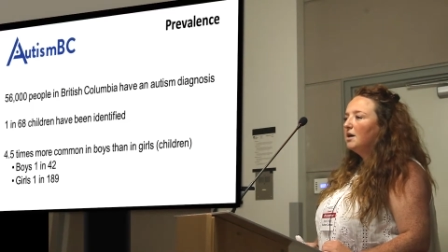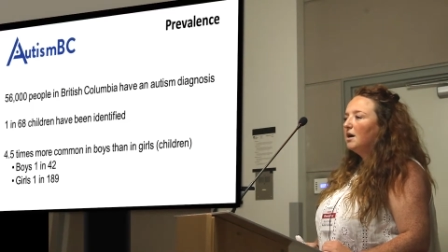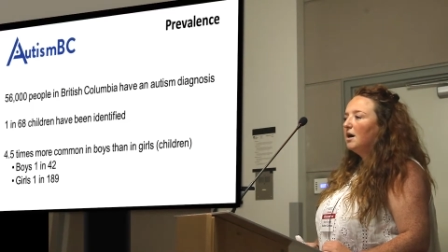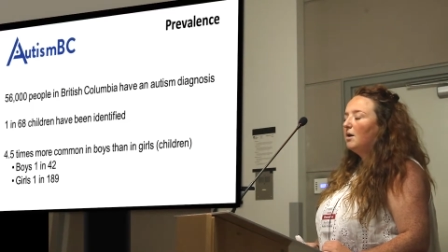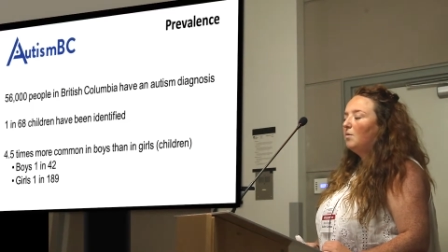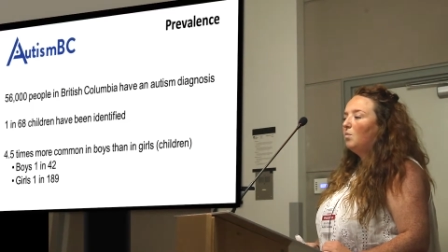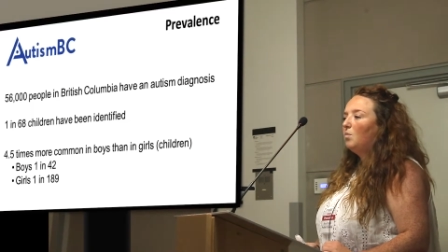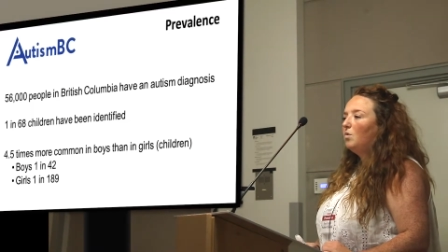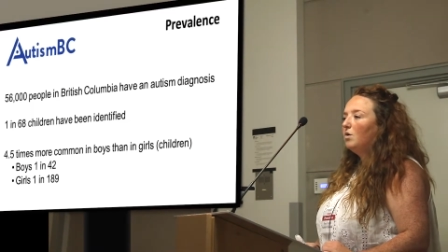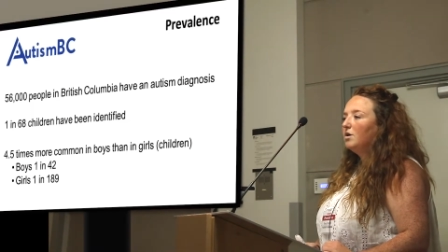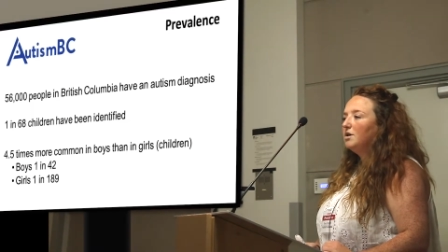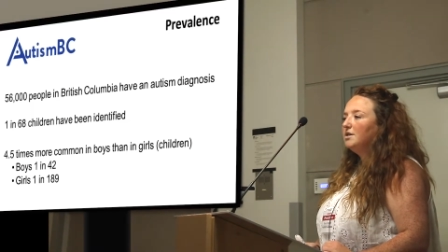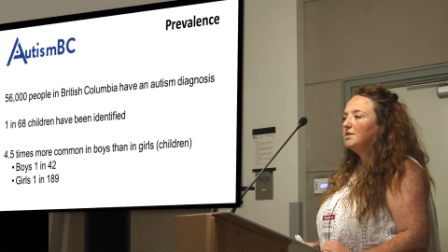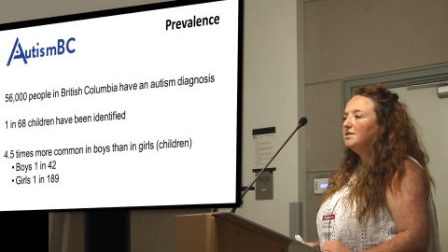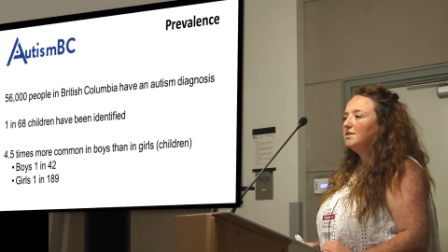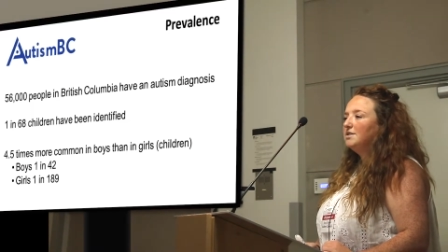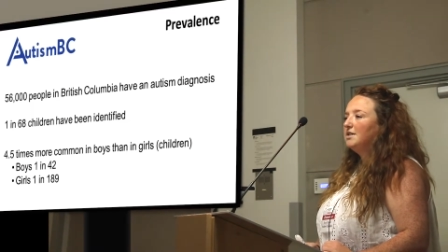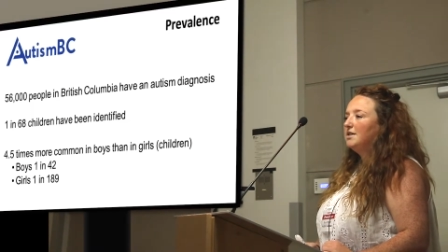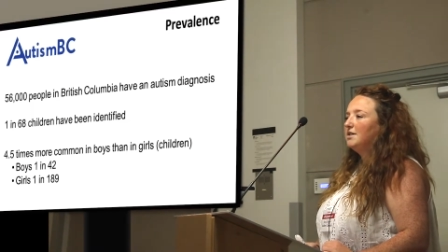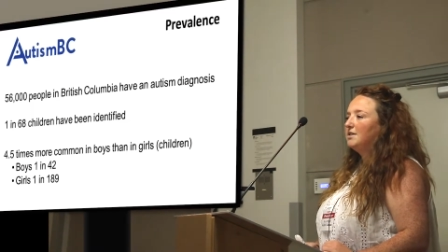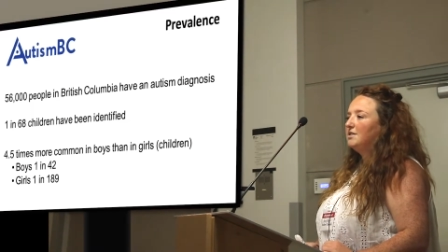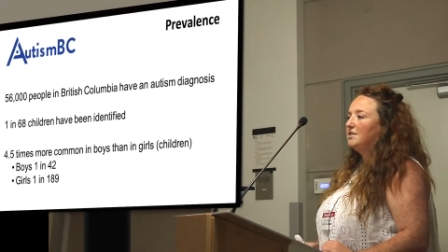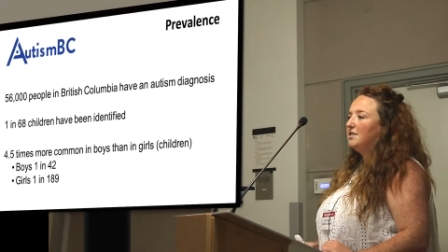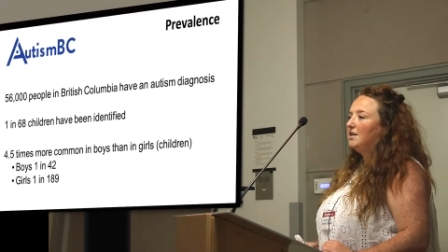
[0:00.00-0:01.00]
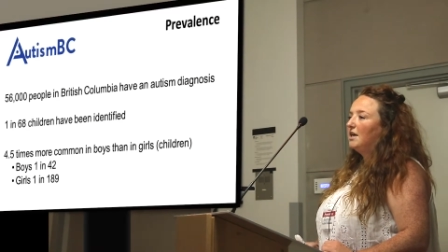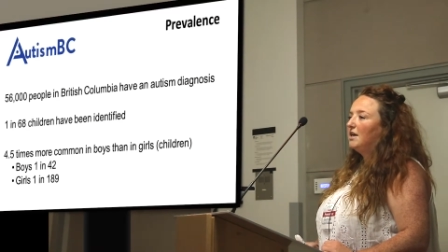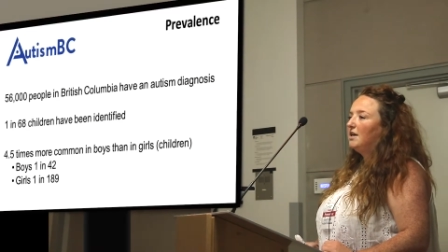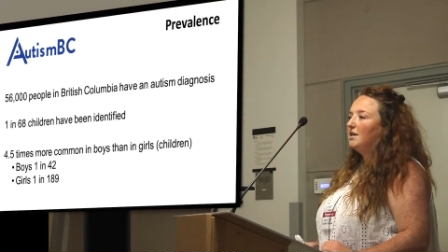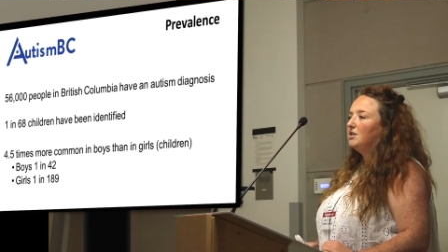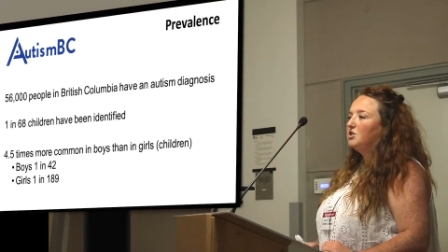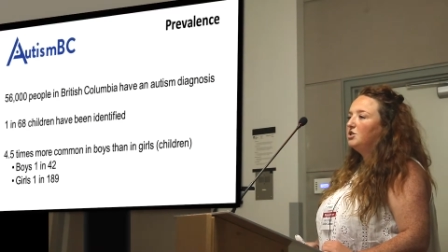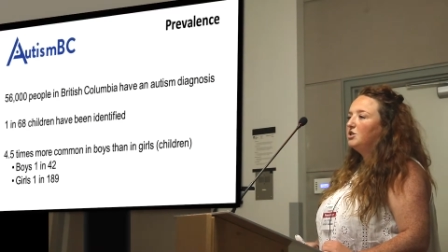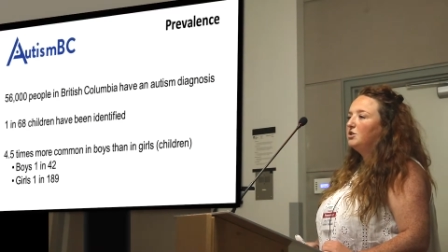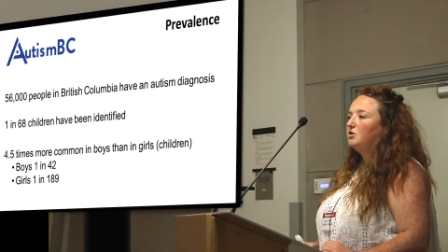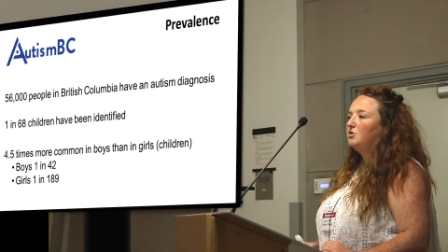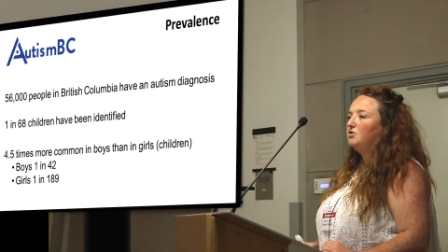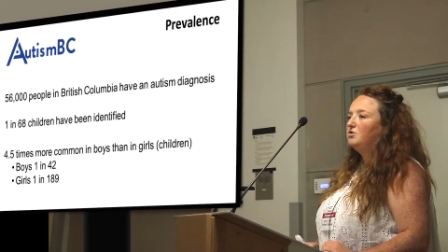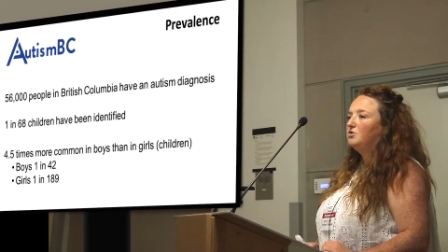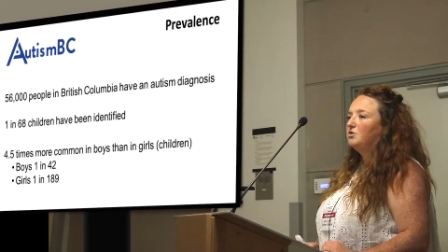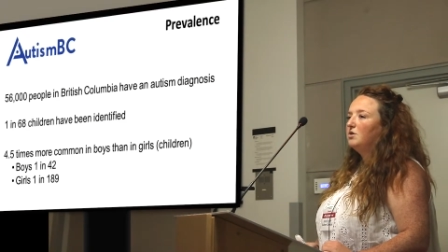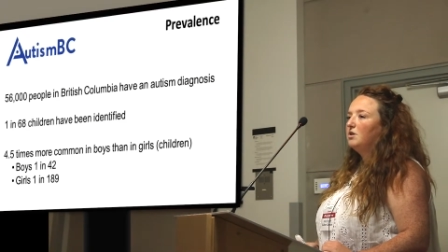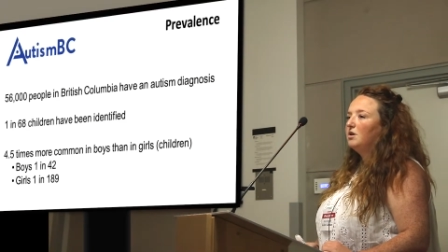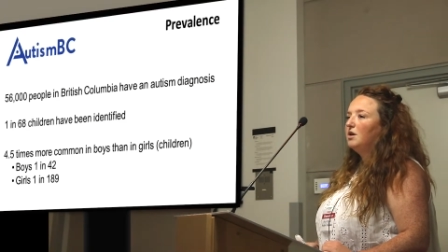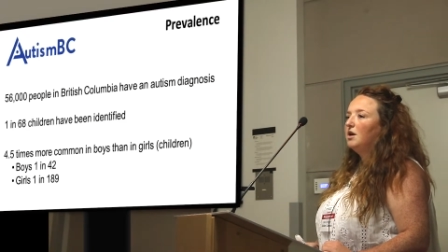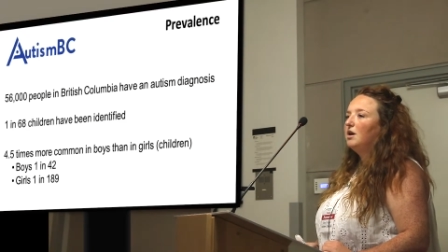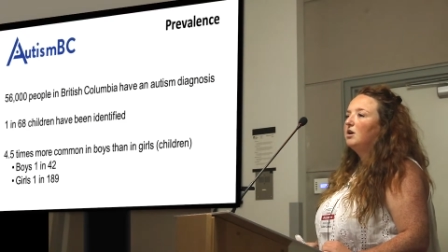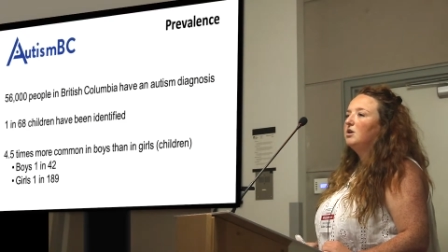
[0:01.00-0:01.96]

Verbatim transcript: and one in 68 children